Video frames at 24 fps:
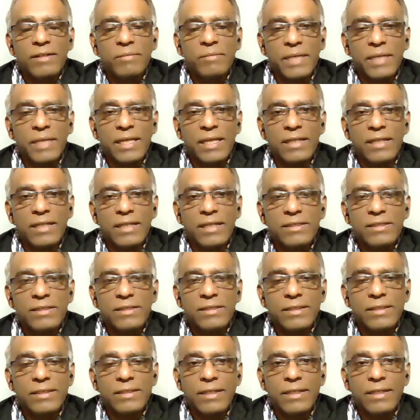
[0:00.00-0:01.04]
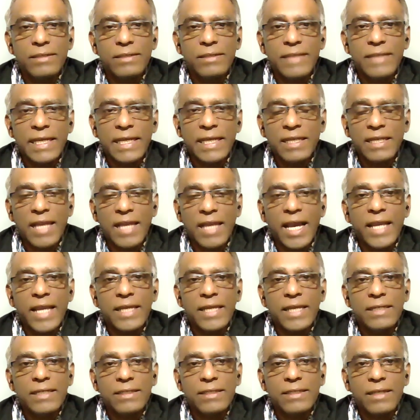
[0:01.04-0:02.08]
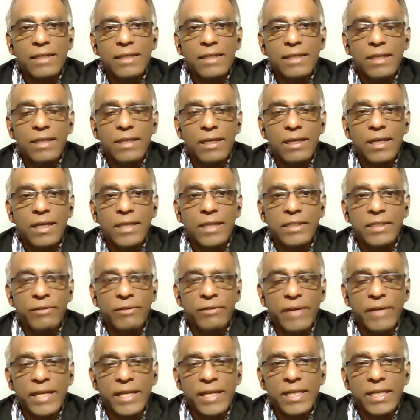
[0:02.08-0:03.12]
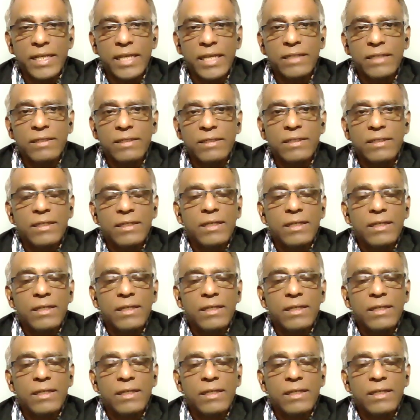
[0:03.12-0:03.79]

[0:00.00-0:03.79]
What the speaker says: because they like the Iranian